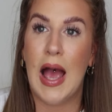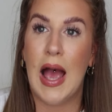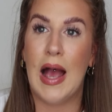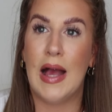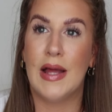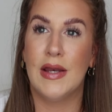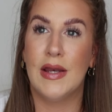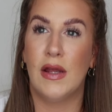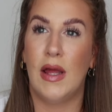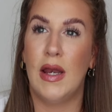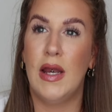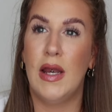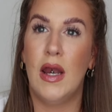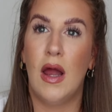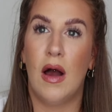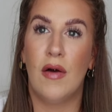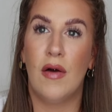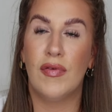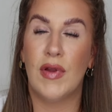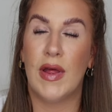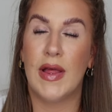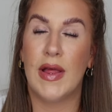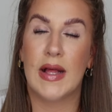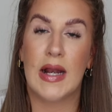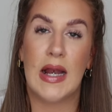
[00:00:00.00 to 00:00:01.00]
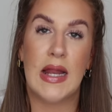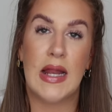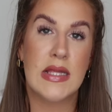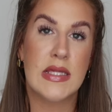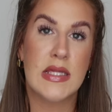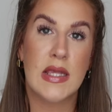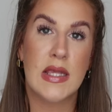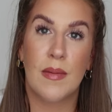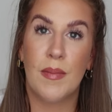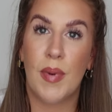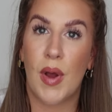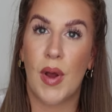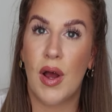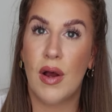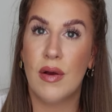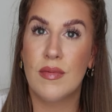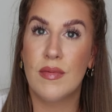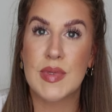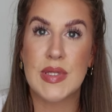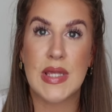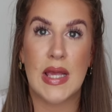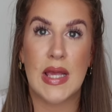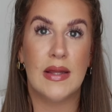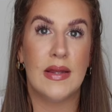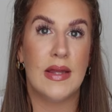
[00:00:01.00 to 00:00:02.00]
and I love like cleansing
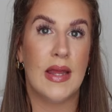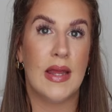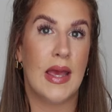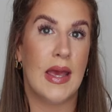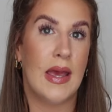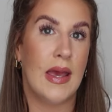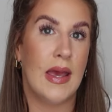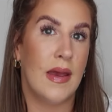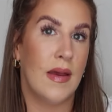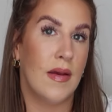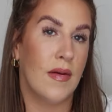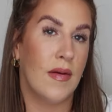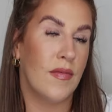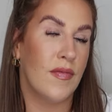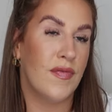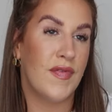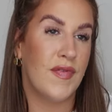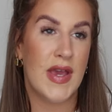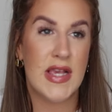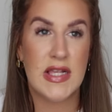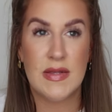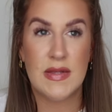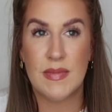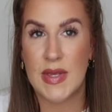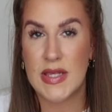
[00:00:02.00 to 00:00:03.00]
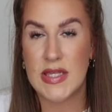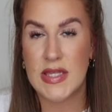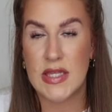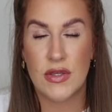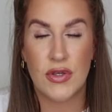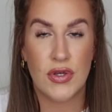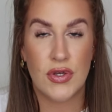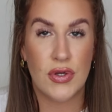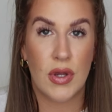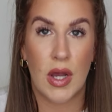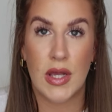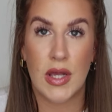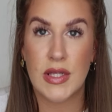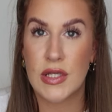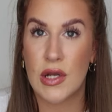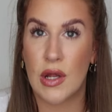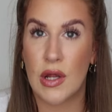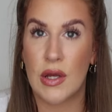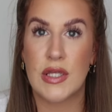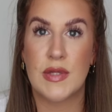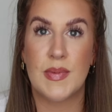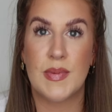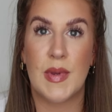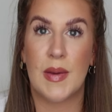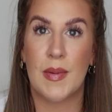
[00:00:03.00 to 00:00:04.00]
balms and their face mists, as you guys know,
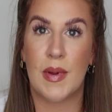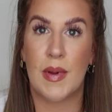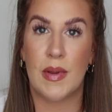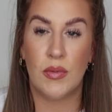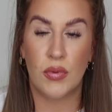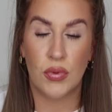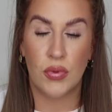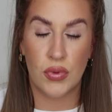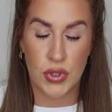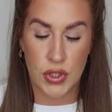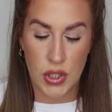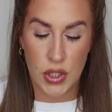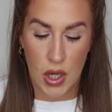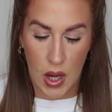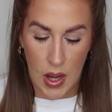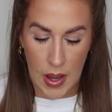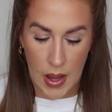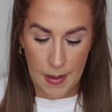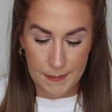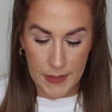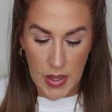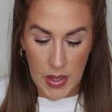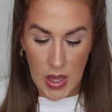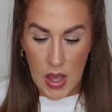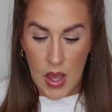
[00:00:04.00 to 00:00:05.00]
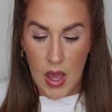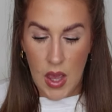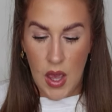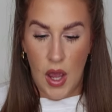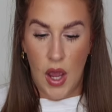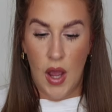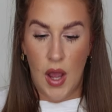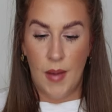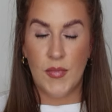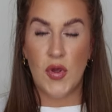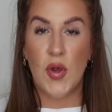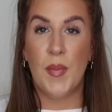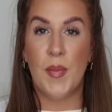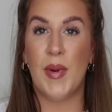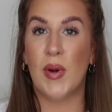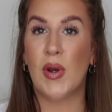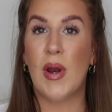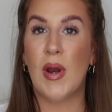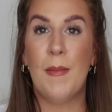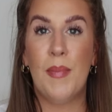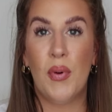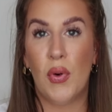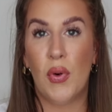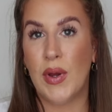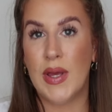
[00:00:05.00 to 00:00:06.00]
I speak about them all the time, and you build
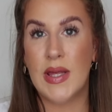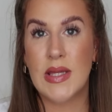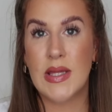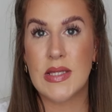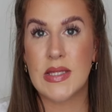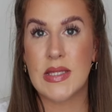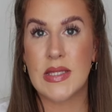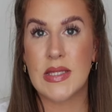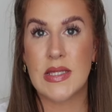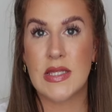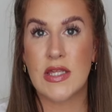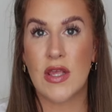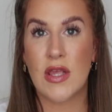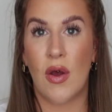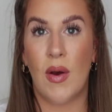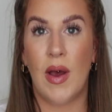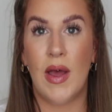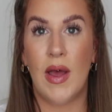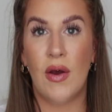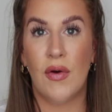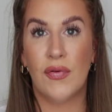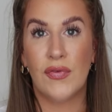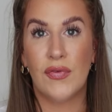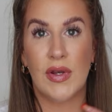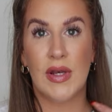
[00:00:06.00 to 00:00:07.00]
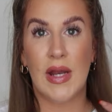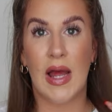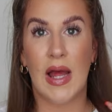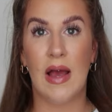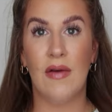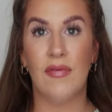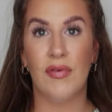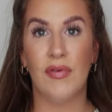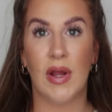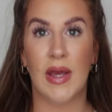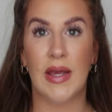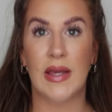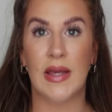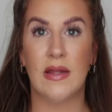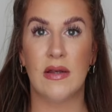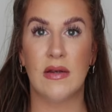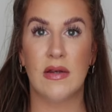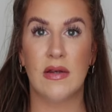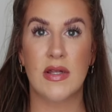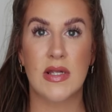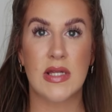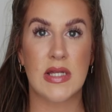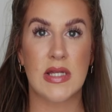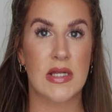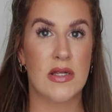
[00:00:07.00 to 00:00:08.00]
up points, so I often have like
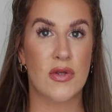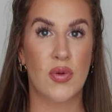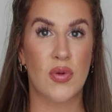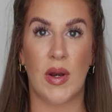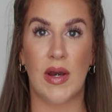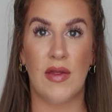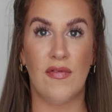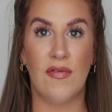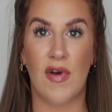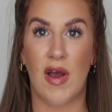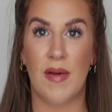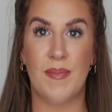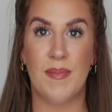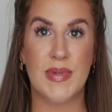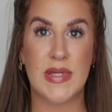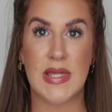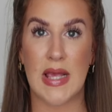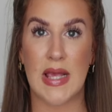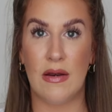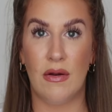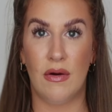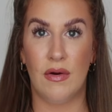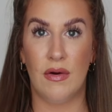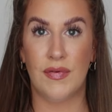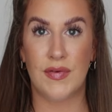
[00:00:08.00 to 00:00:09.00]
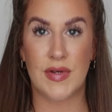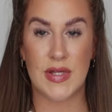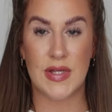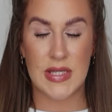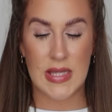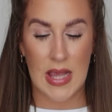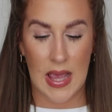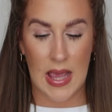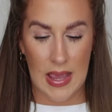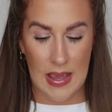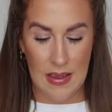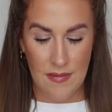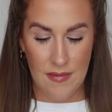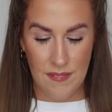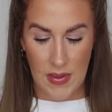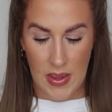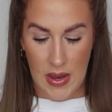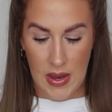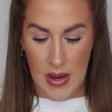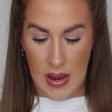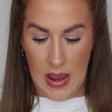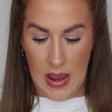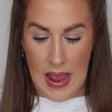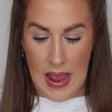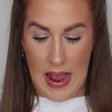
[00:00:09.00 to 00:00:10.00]
25% off to save.
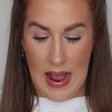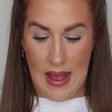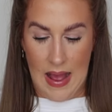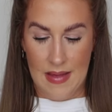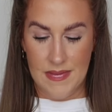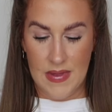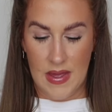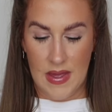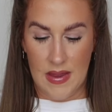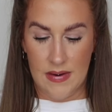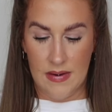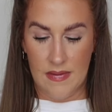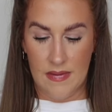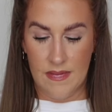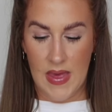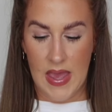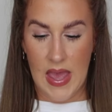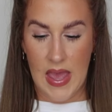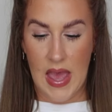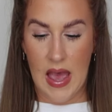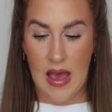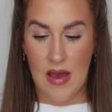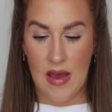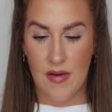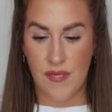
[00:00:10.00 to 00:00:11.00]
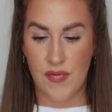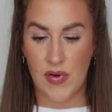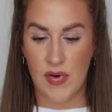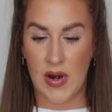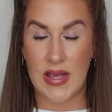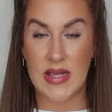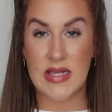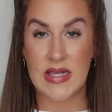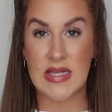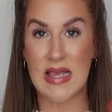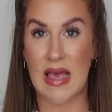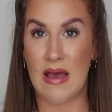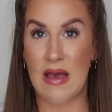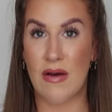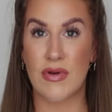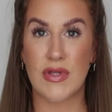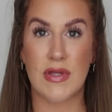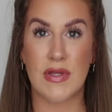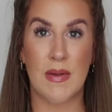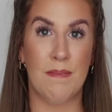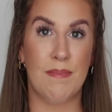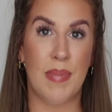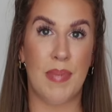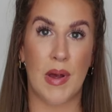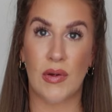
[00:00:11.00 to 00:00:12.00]
And then they have like
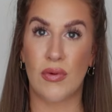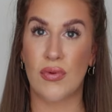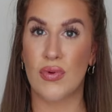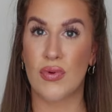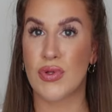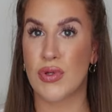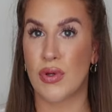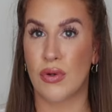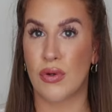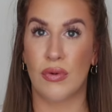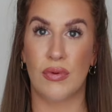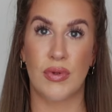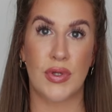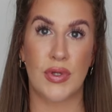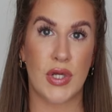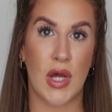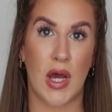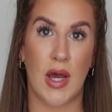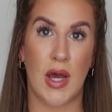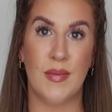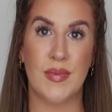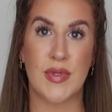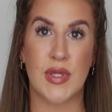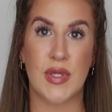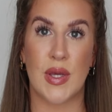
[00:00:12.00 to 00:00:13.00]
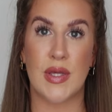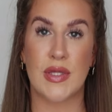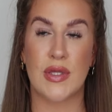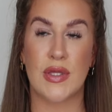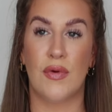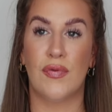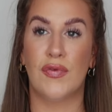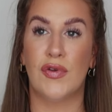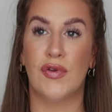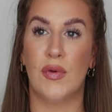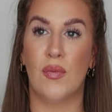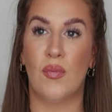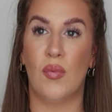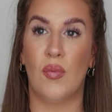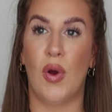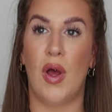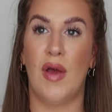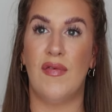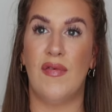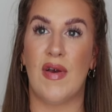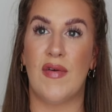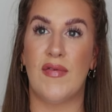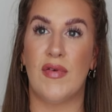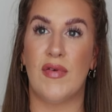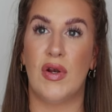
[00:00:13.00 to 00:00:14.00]
sales and bundles on all the time, so it's often
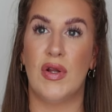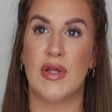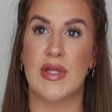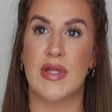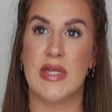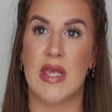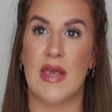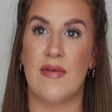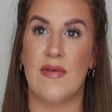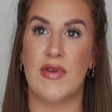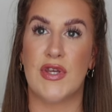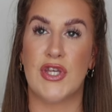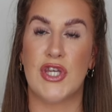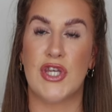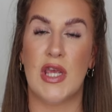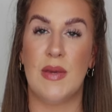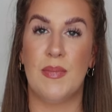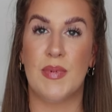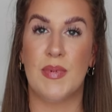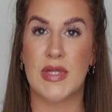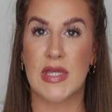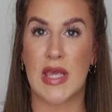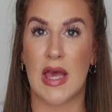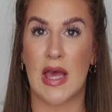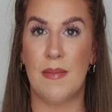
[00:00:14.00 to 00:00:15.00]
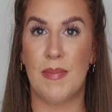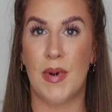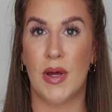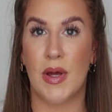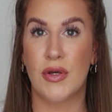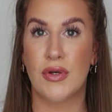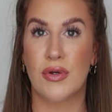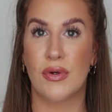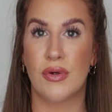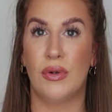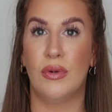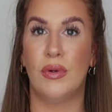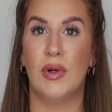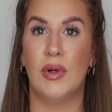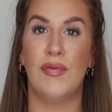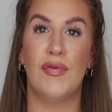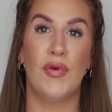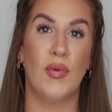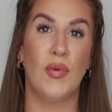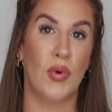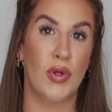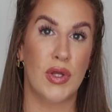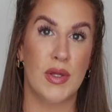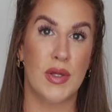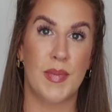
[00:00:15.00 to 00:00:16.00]
worth having a look to see if it's cheaper to get a bundle if
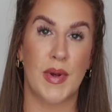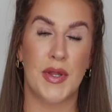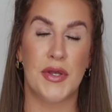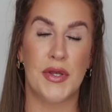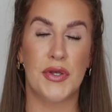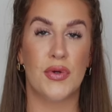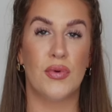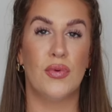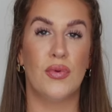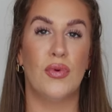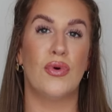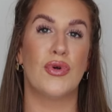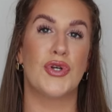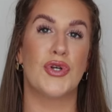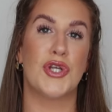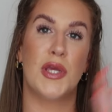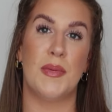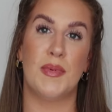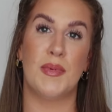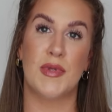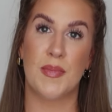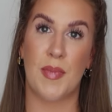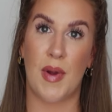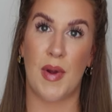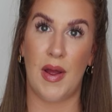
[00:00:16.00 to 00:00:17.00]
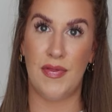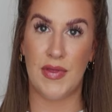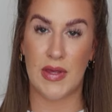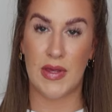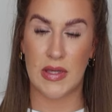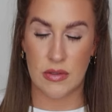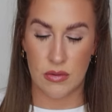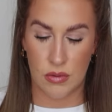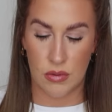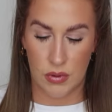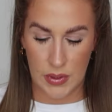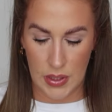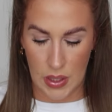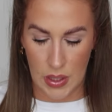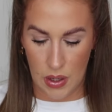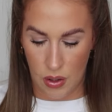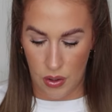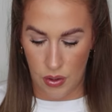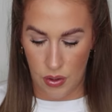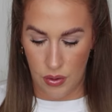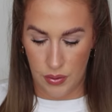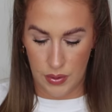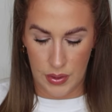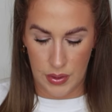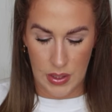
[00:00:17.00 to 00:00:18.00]
you want the bundle, or cheaper to buy things on their
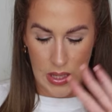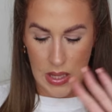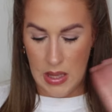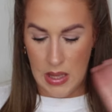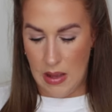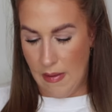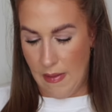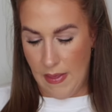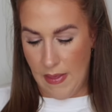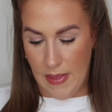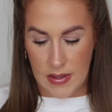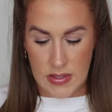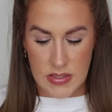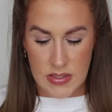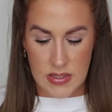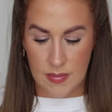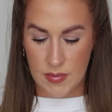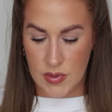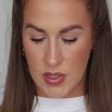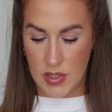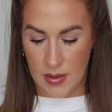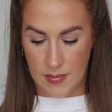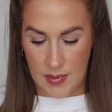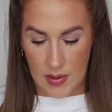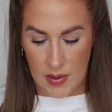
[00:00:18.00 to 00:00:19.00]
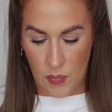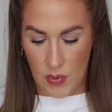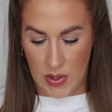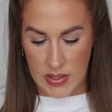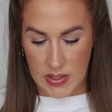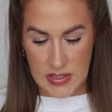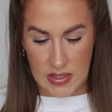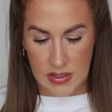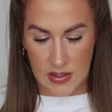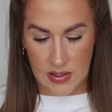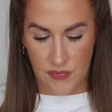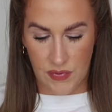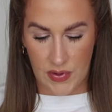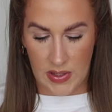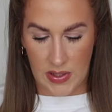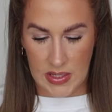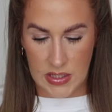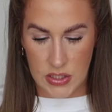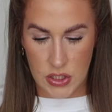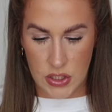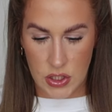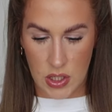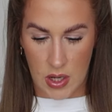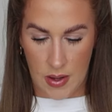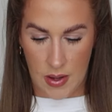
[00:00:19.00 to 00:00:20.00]
own. Sometimes it works out different
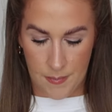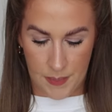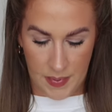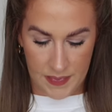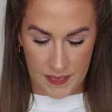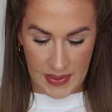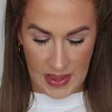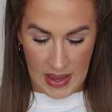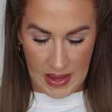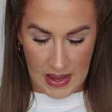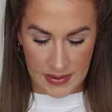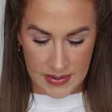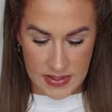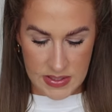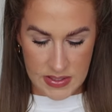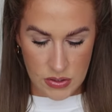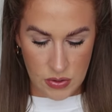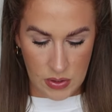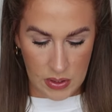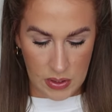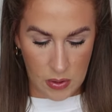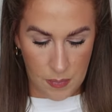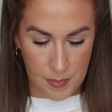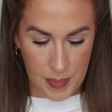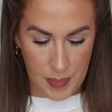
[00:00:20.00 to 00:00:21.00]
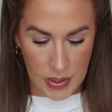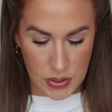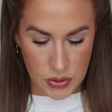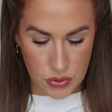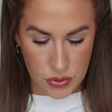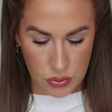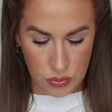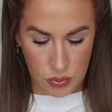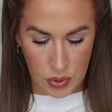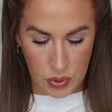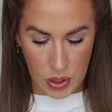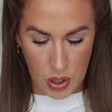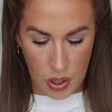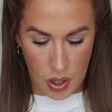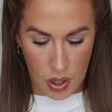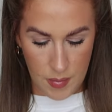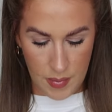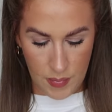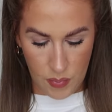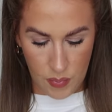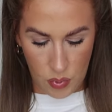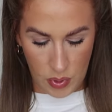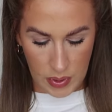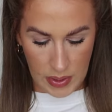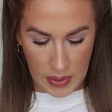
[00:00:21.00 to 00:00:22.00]
each time, but they had this new little bundle. I can't
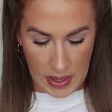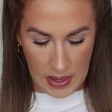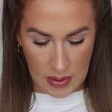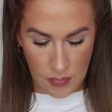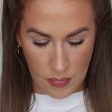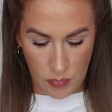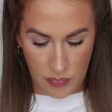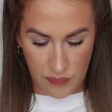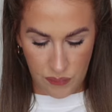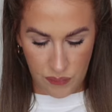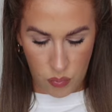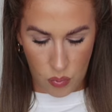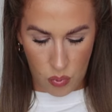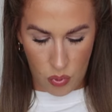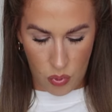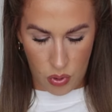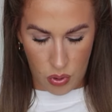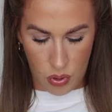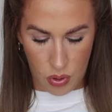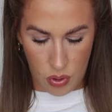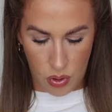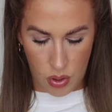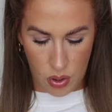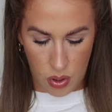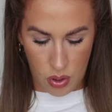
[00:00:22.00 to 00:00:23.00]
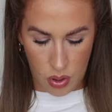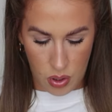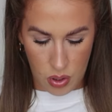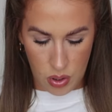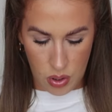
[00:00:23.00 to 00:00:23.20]
remember what came with what.